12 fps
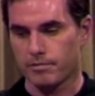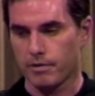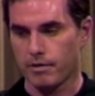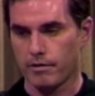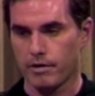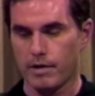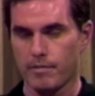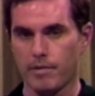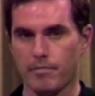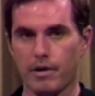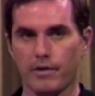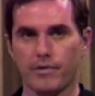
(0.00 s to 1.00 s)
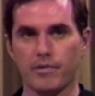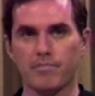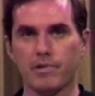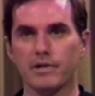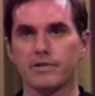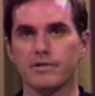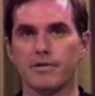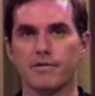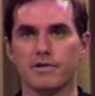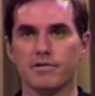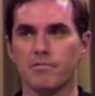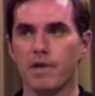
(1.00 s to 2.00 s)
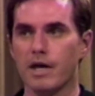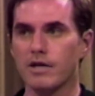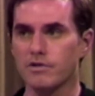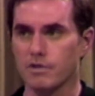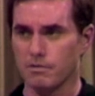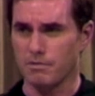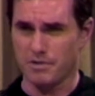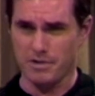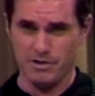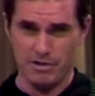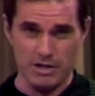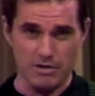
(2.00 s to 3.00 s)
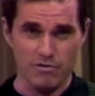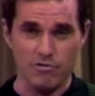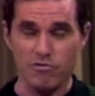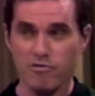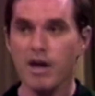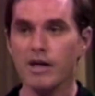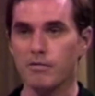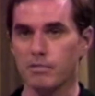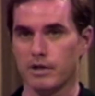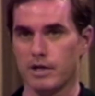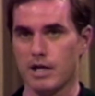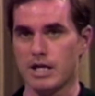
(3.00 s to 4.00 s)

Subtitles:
program about the bust of this mansion with this incredibly